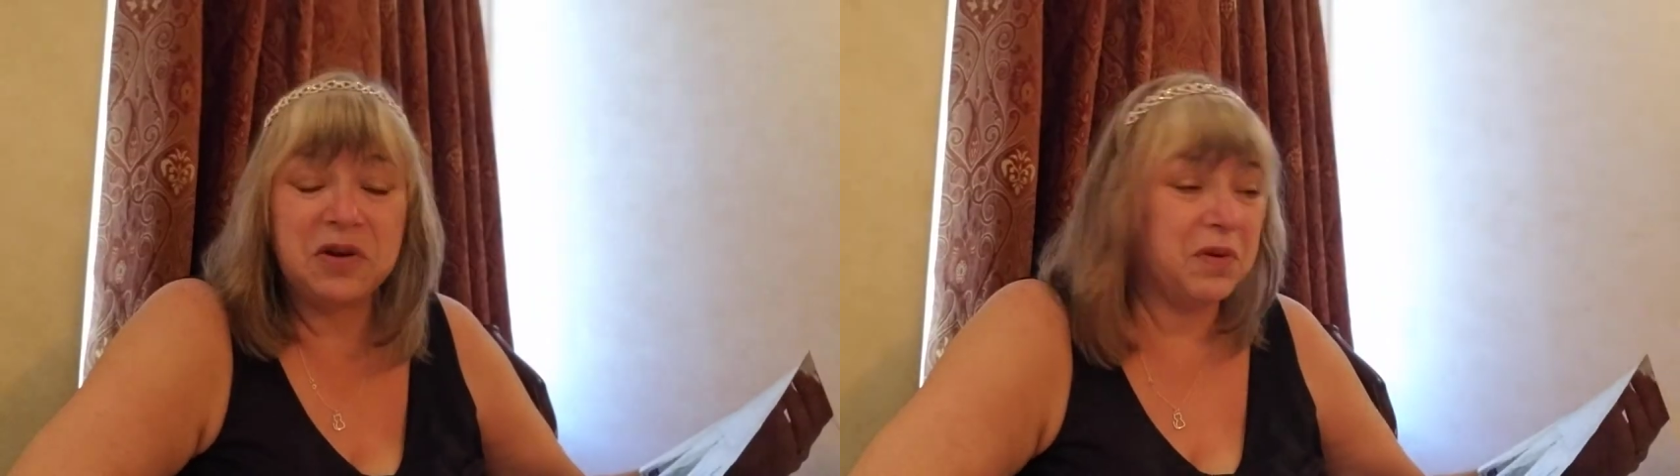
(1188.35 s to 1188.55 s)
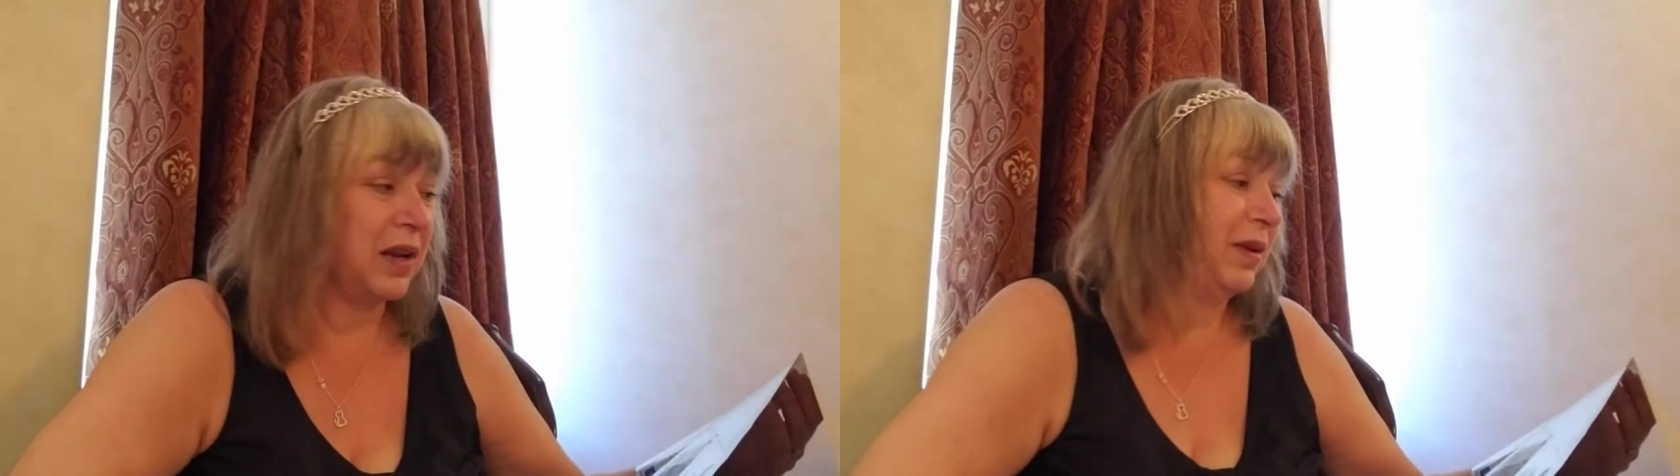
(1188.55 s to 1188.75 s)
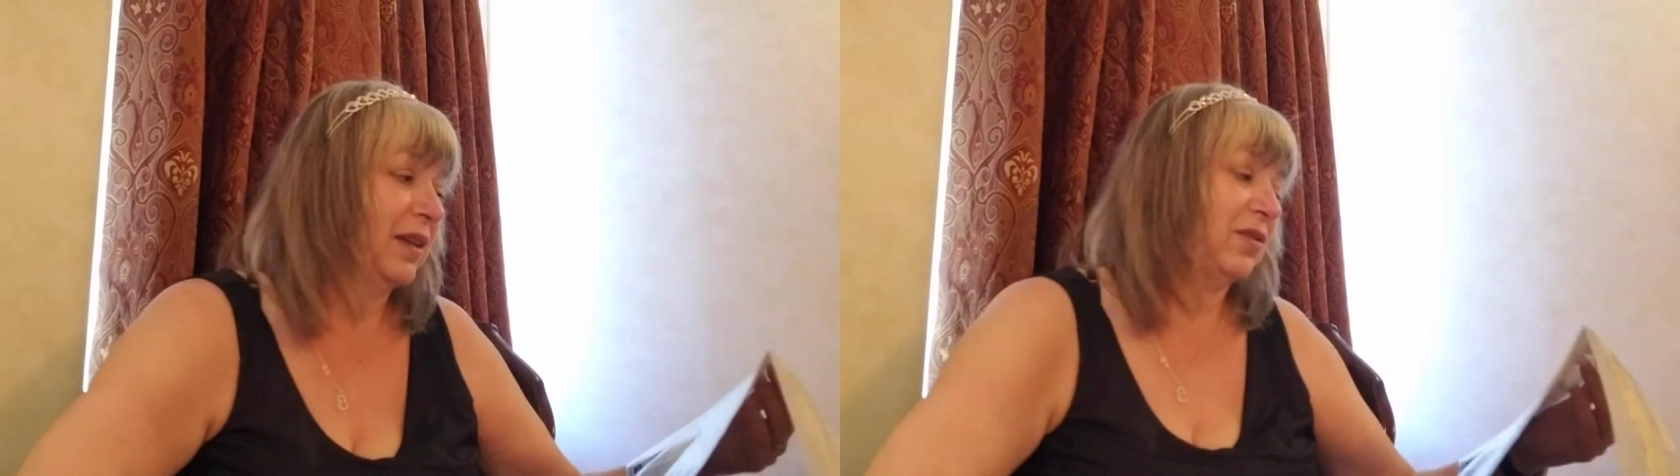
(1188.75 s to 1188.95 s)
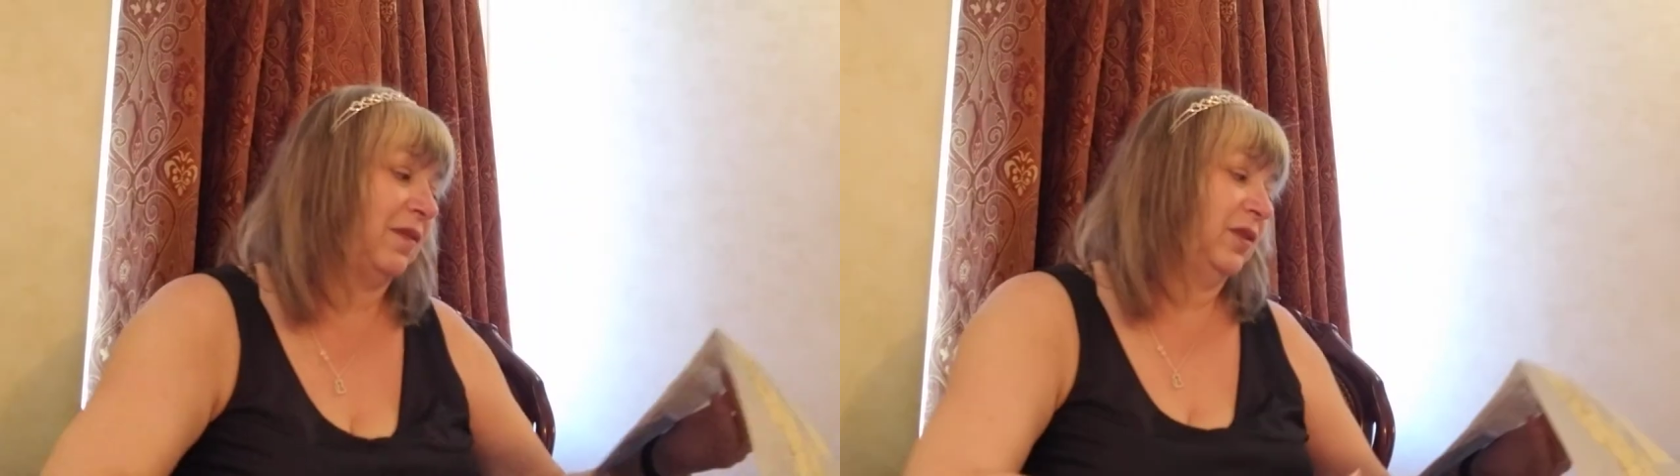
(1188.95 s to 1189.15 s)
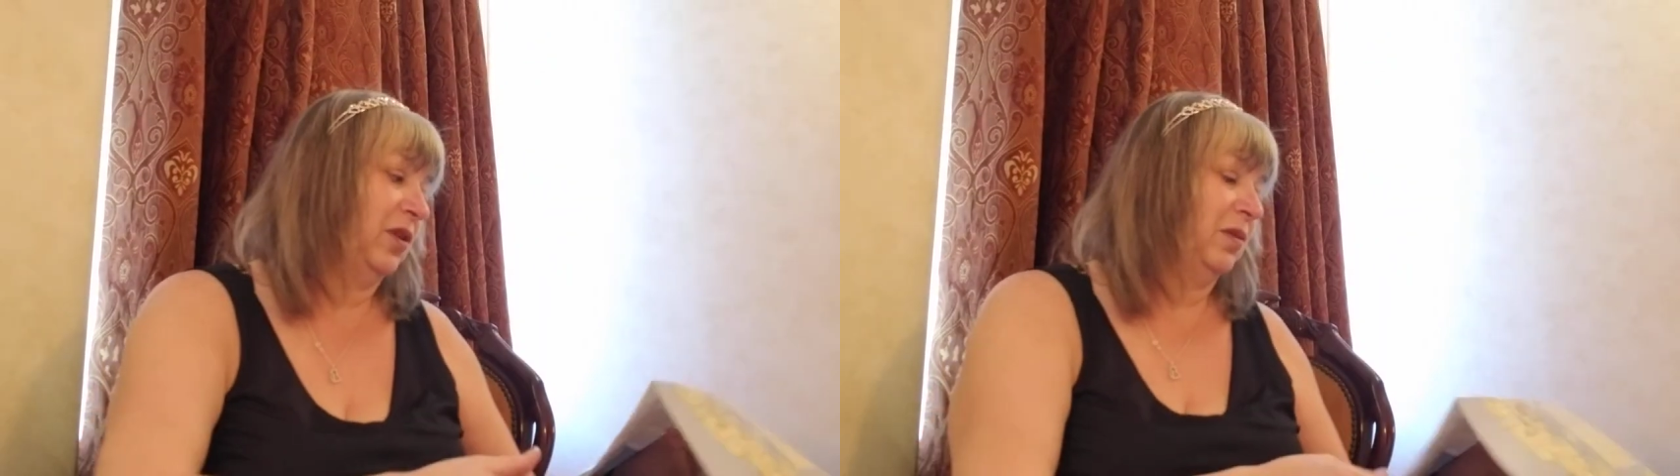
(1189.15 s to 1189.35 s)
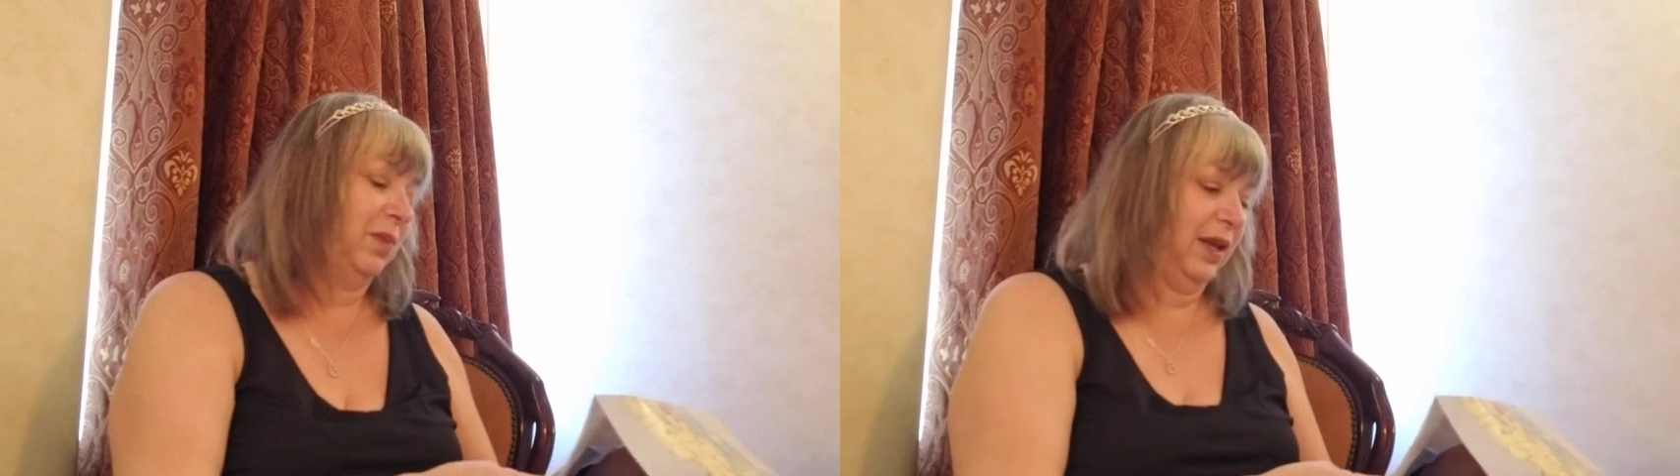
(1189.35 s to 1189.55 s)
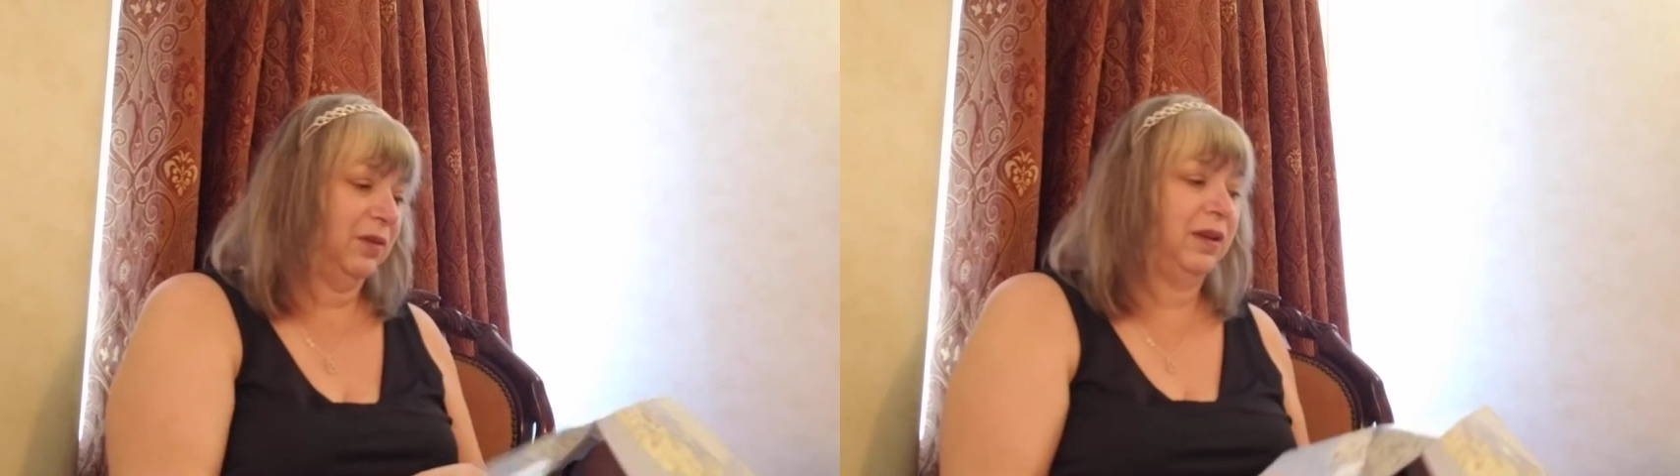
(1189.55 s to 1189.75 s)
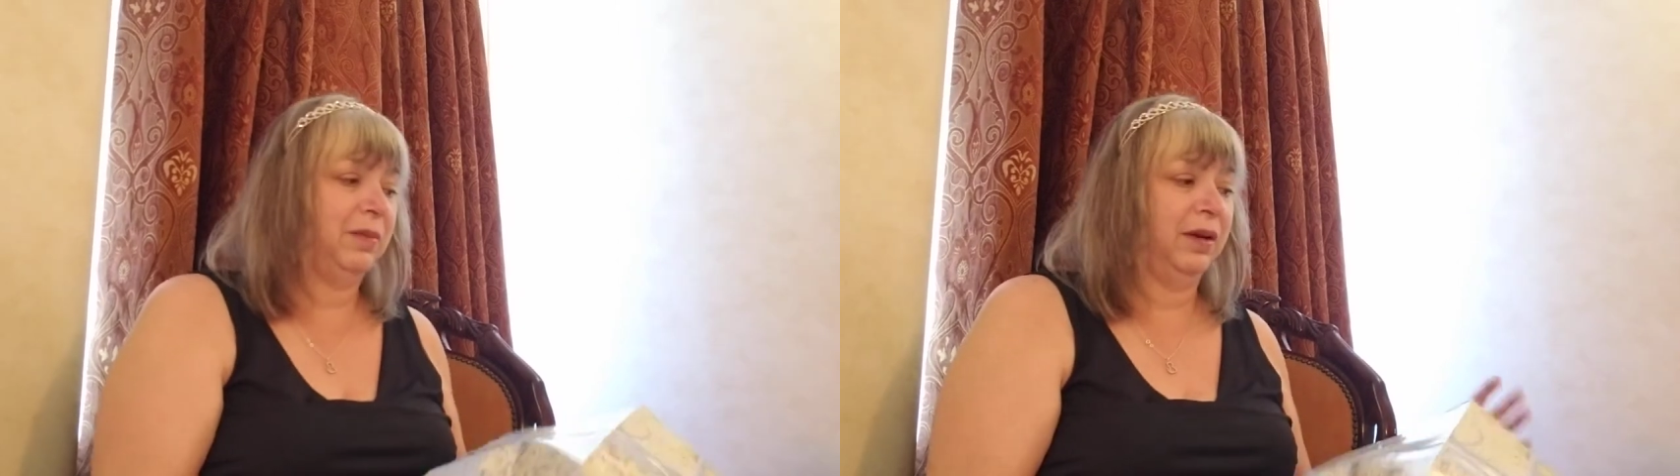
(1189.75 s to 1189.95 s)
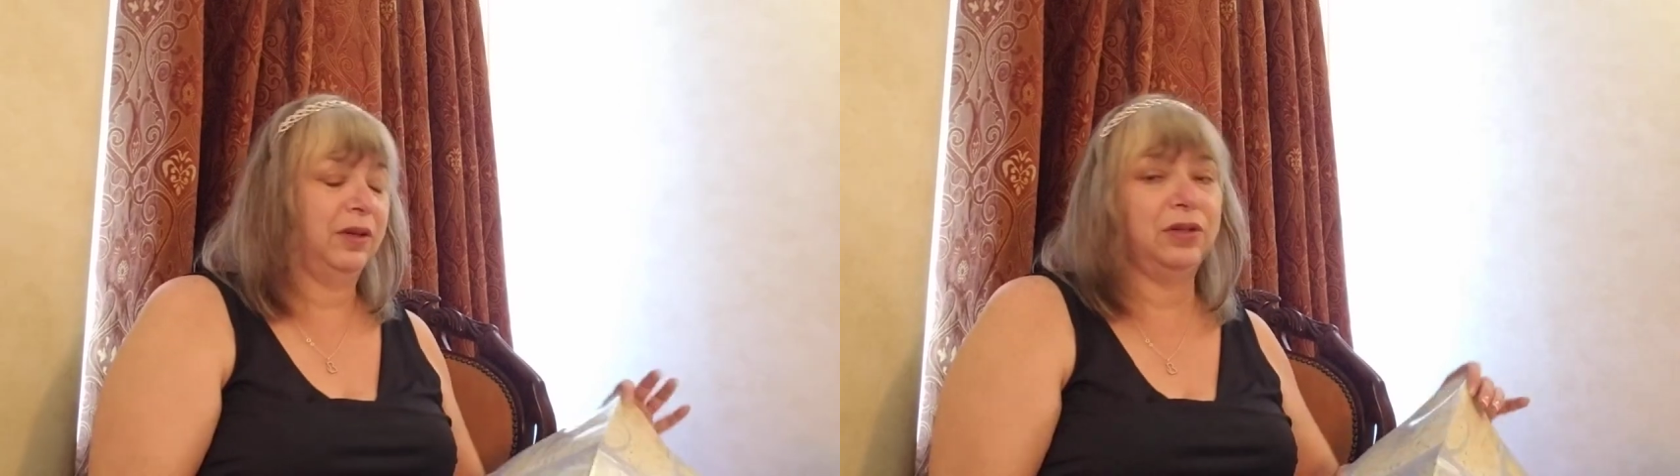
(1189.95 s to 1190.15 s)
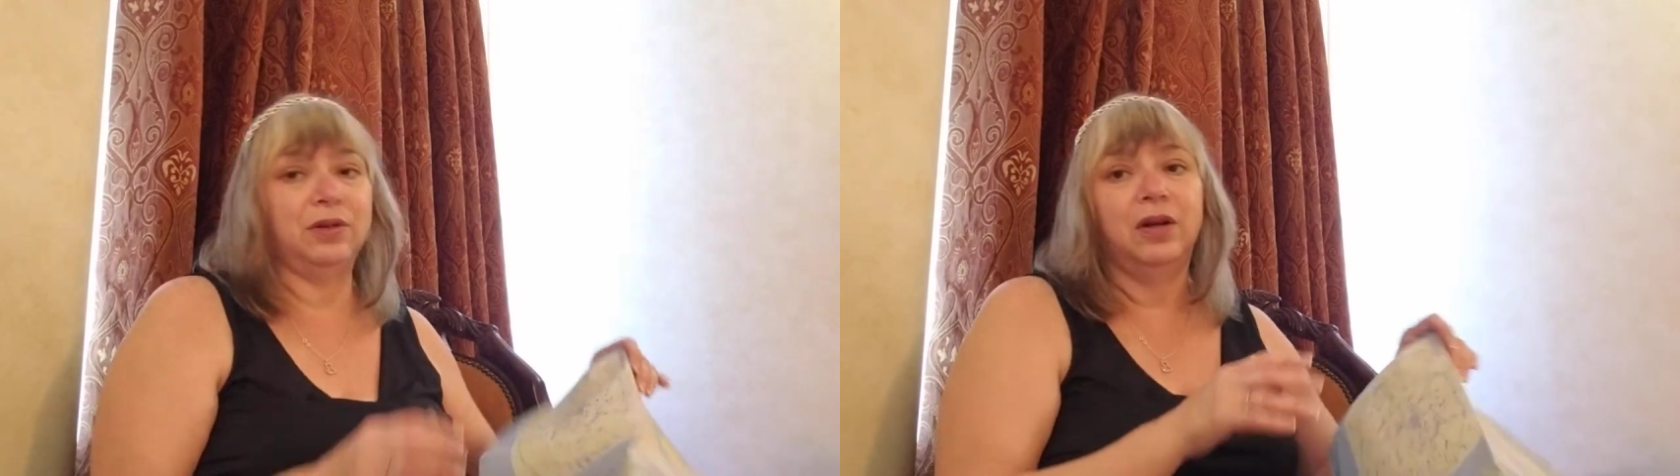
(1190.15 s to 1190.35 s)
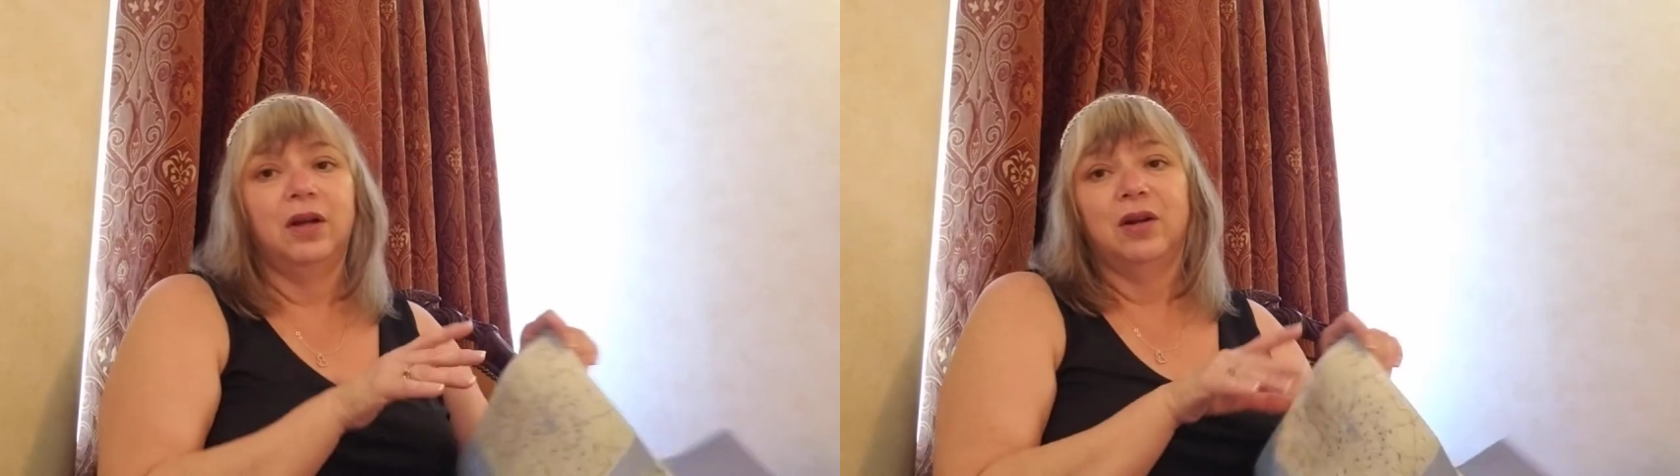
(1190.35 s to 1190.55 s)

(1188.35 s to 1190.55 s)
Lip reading: we're going to be traveling home by the Queen Mary too.